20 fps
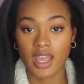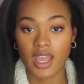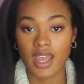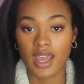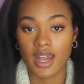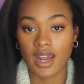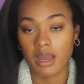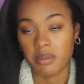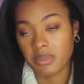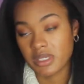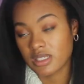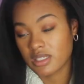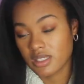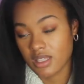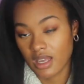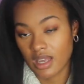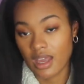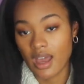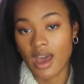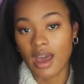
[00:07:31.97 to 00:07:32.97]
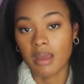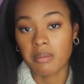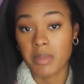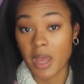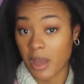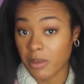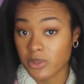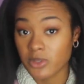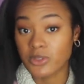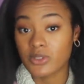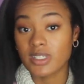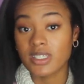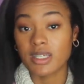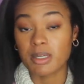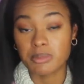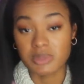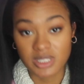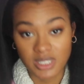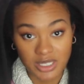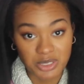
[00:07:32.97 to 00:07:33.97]
and I must say I'm absolutely
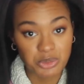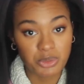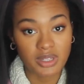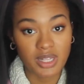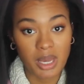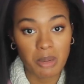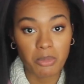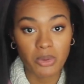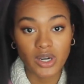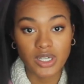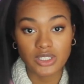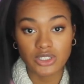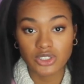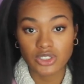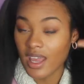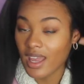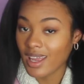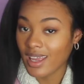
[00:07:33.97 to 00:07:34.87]
obsessed with that brush.